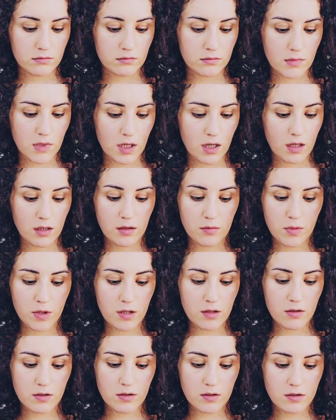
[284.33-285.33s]
I
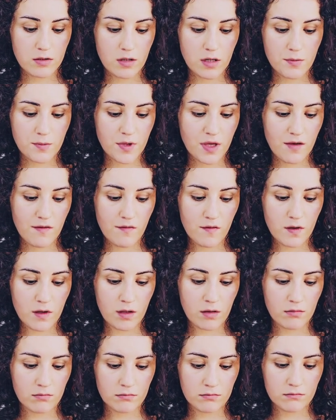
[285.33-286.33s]
better stop
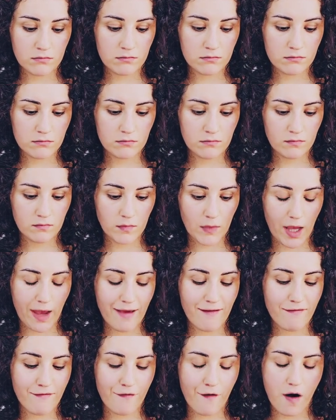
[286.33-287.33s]
giving
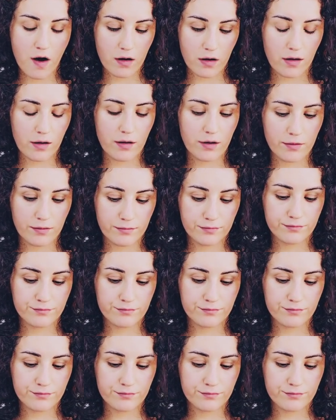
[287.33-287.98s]
a fuck